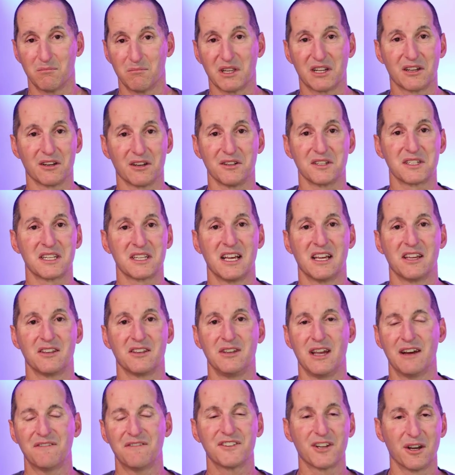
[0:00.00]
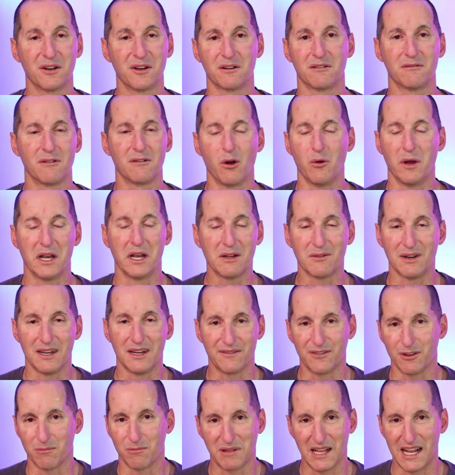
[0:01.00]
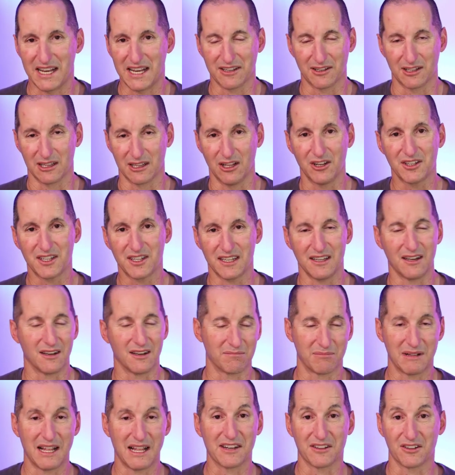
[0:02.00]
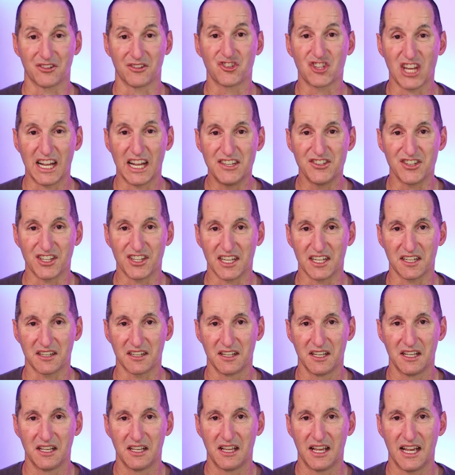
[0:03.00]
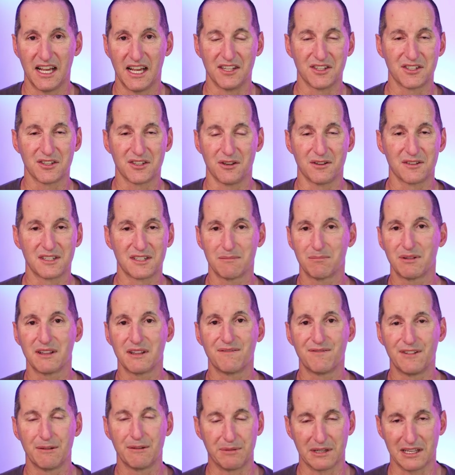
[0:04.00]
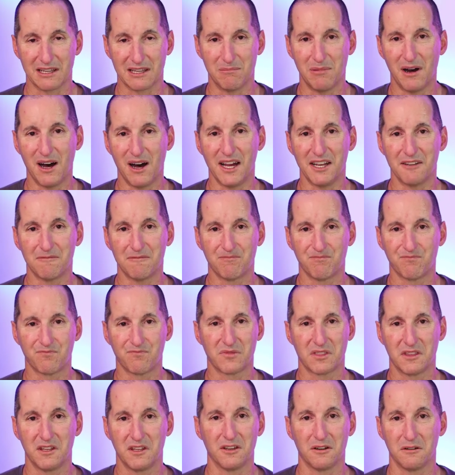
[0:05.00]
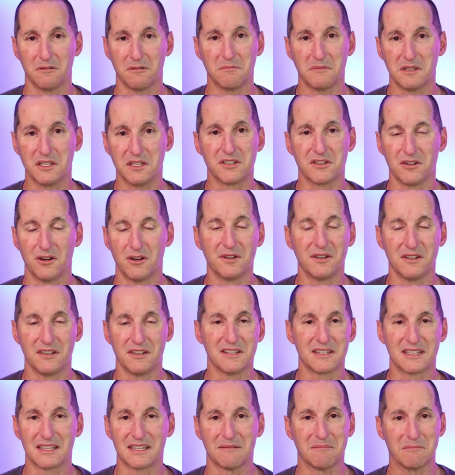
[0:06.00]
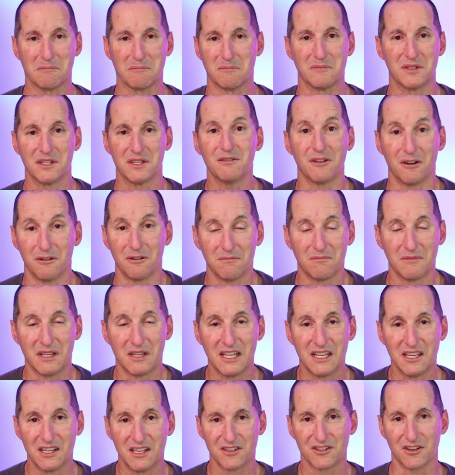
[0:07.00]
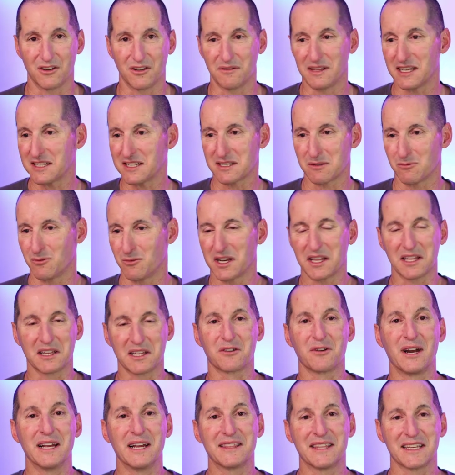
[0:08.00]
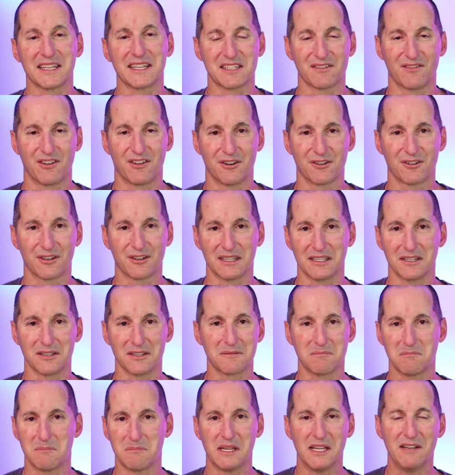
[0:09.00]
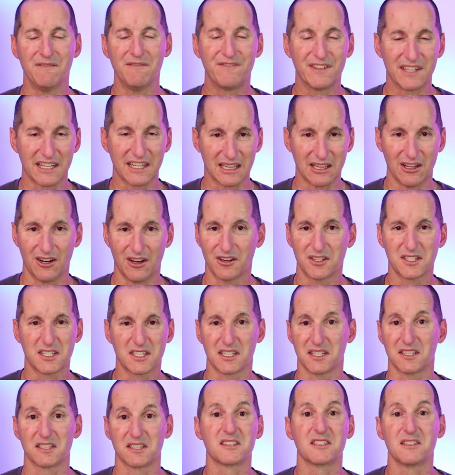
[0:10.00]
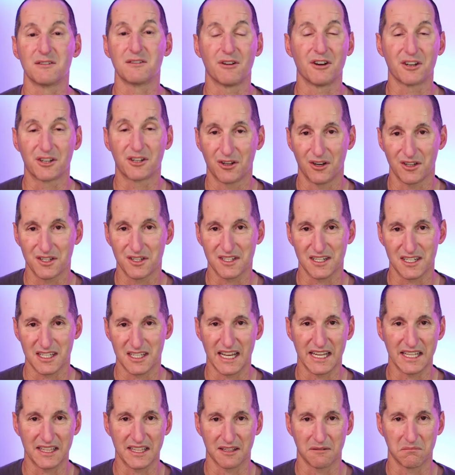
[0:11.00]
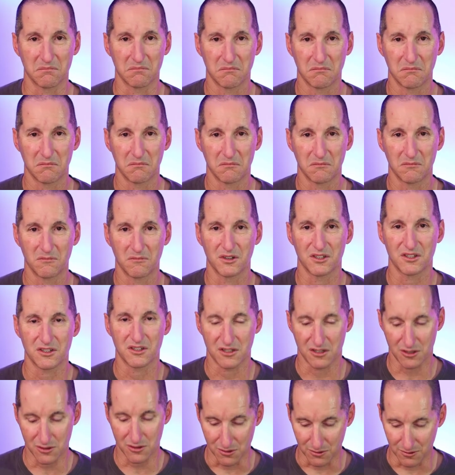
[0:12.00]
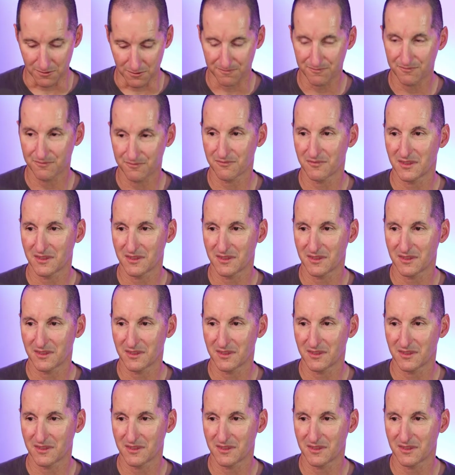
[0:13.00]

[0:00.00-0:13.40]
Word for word: because you have to go to a row anyway if you're planning on changing it. And so simply flipping your byte, is zero. So that's one of the great things of Oracle is infinite locks, zero cost to take them, which is cool.